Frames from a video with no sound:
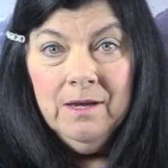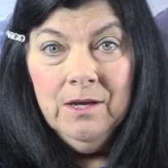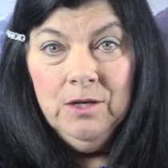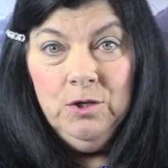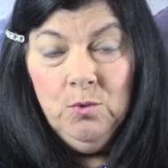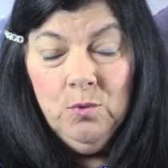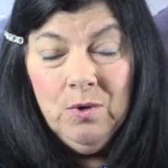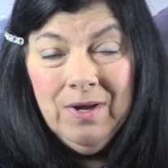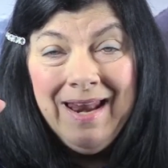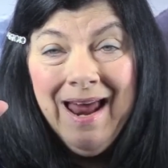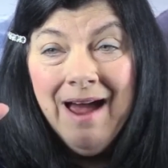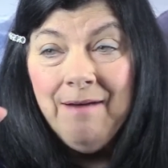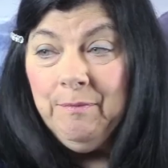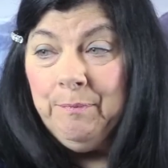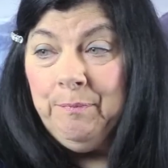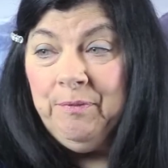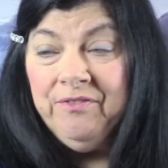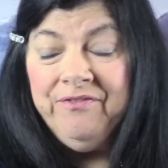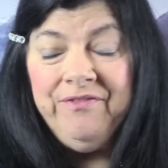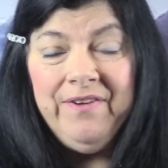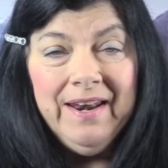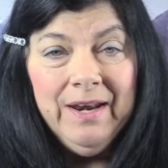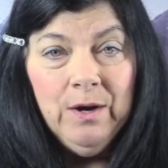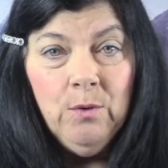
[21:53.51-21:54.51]
You can have a
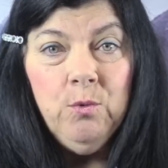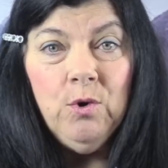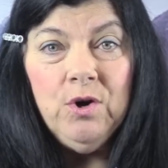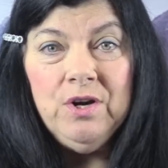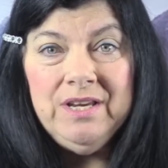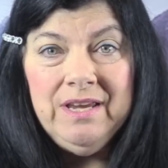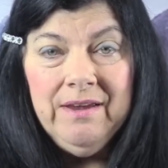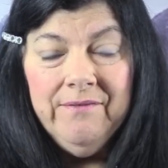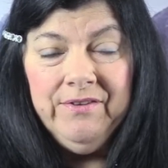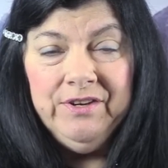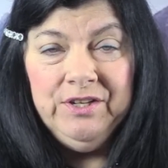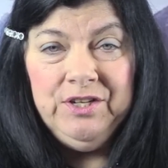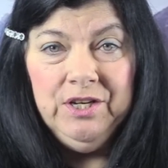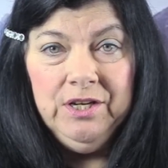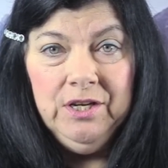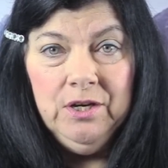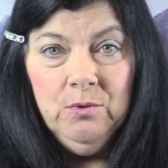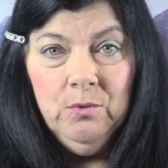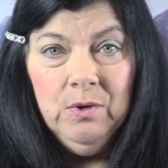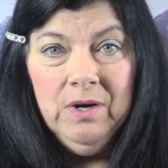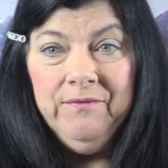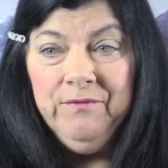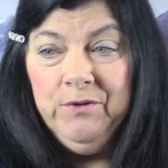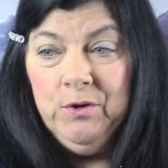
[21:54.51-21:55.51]
prophetic word given to
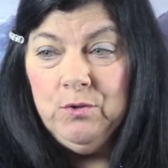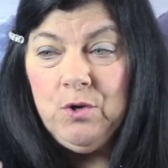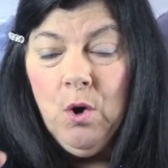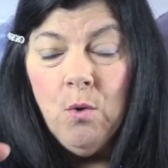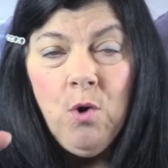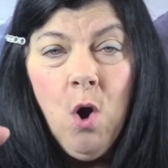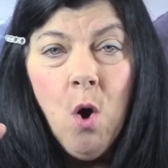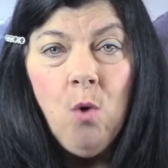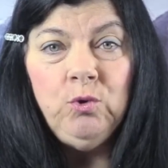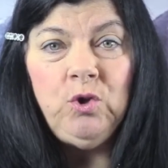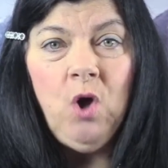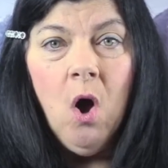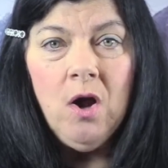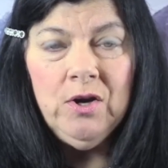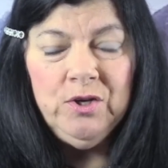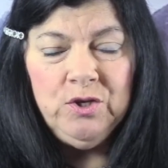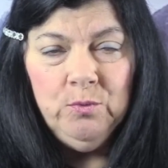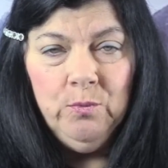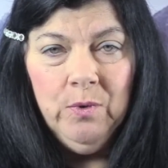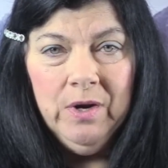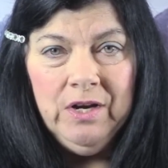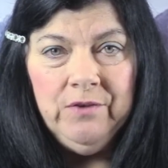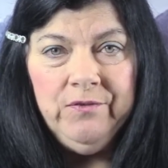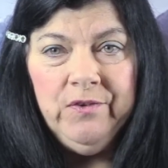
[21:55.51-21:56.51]
you, and if you don't hold on
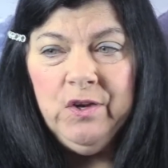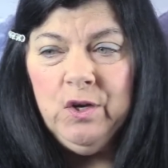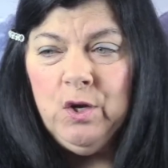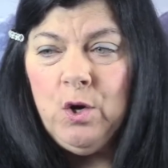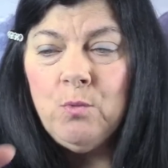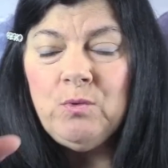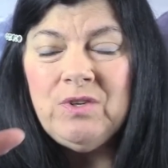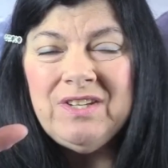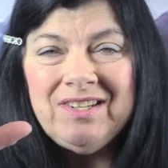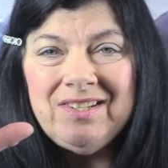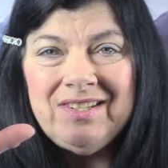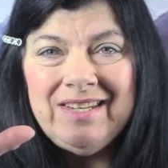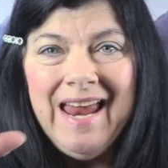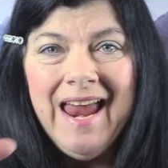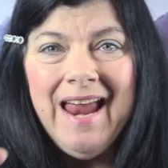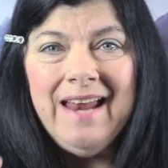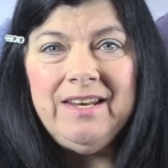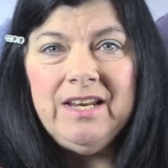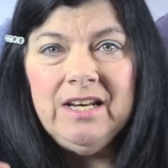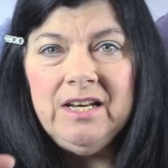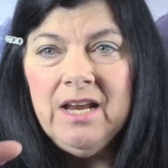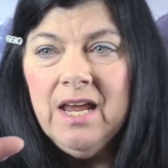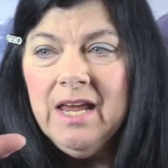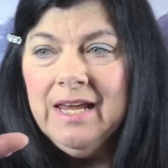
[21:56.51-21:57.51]
to it and you don't
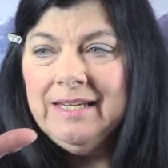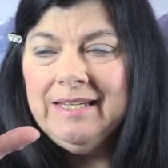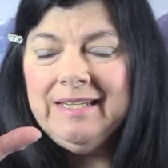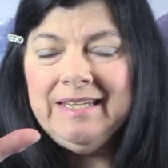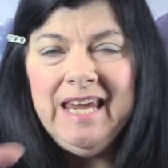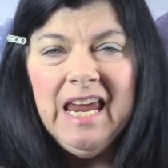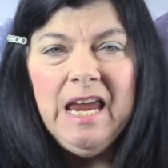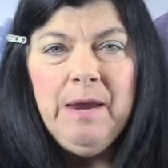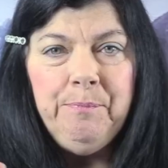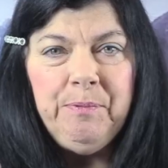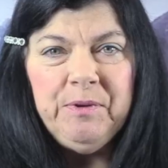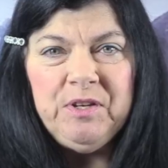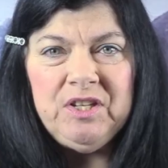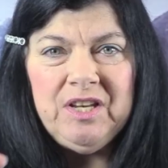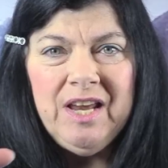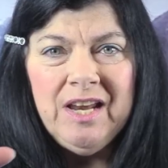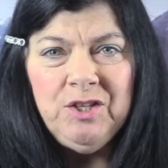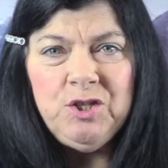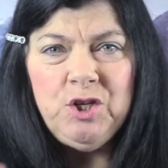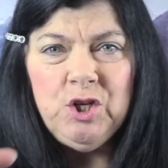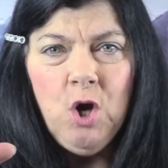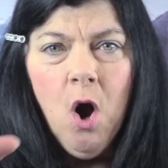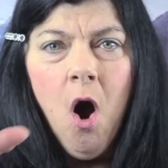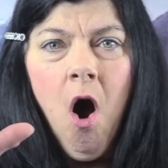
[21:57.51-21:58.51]
stand and keep it
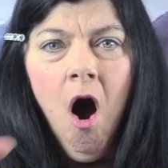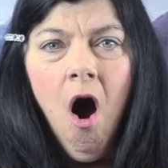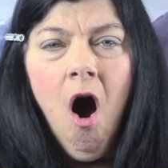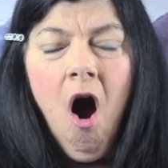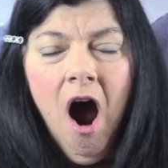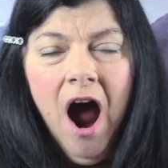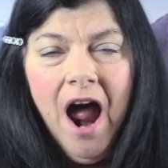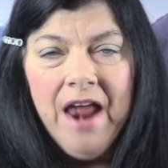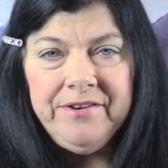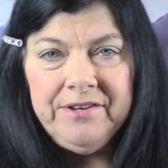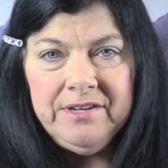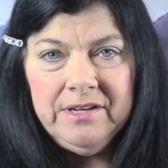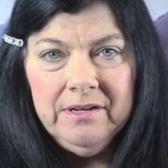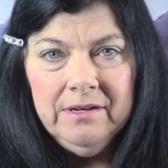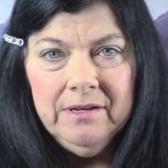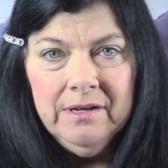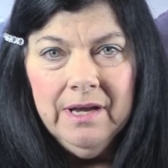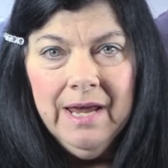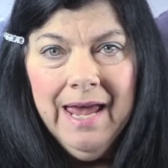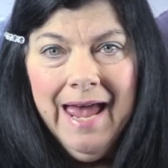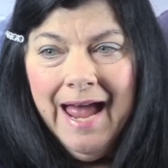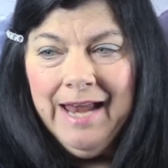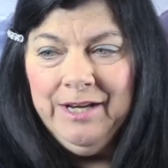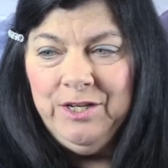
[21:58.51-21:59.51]
into your heart
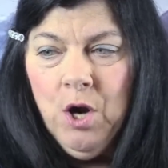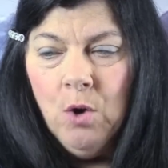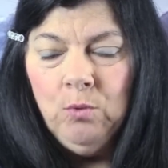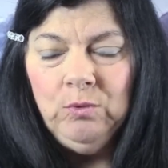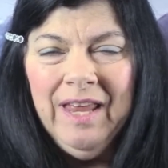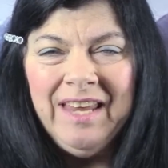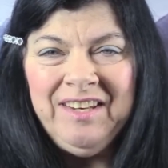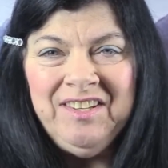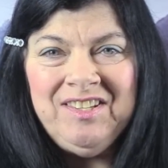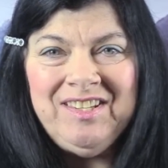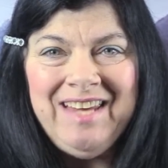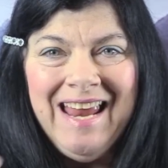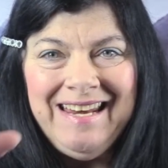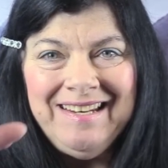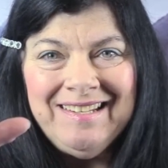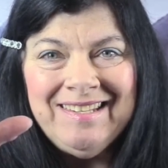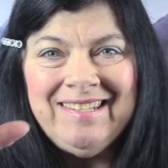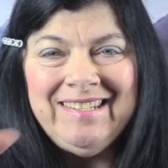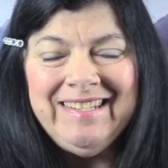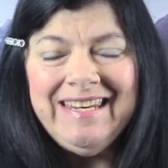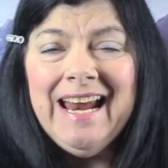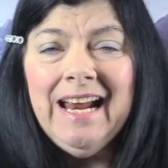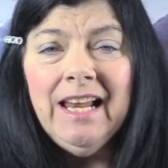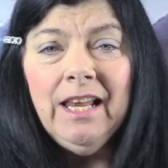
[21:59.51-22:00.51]
and don't let Satan
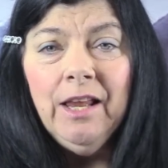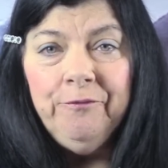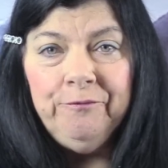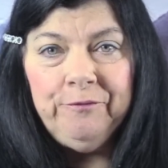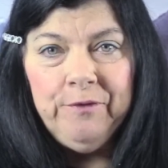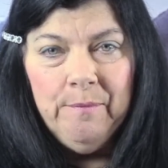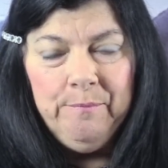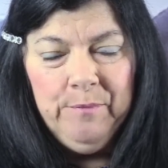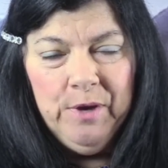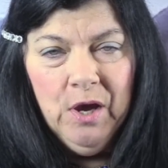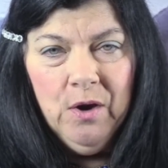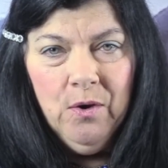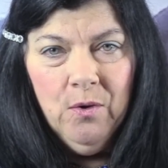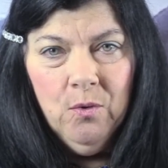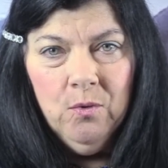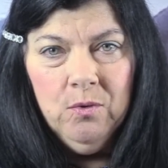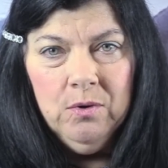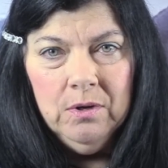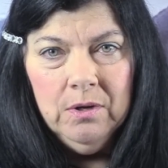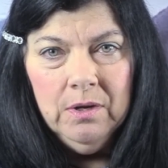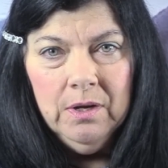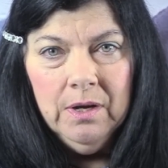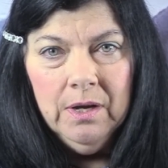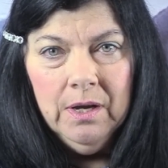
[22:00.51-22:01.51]
steal it from you,
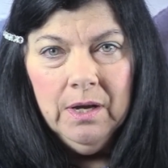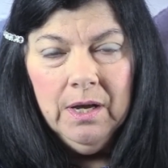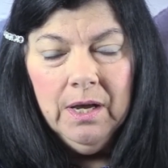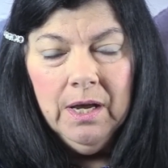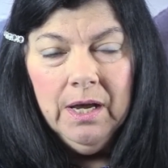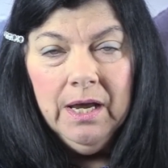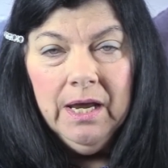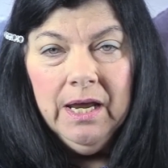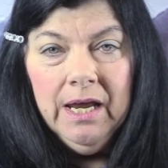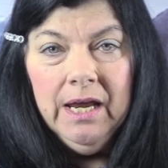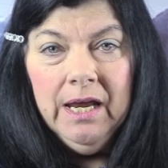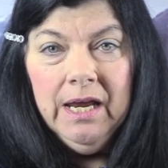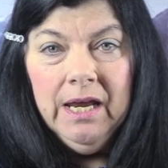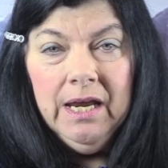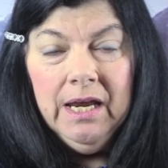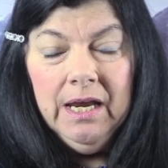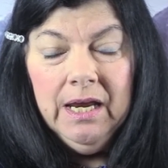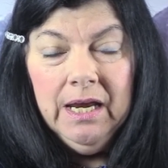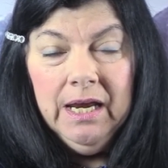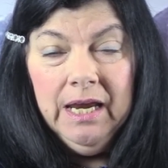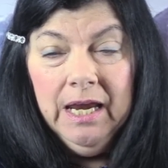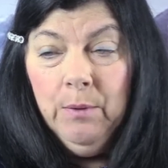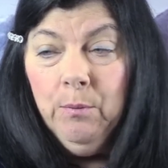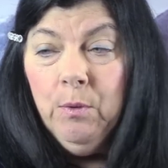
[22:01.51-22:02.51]

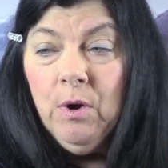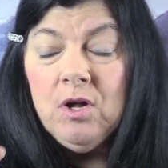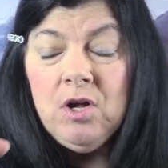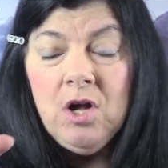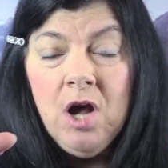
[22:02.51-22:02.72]
he will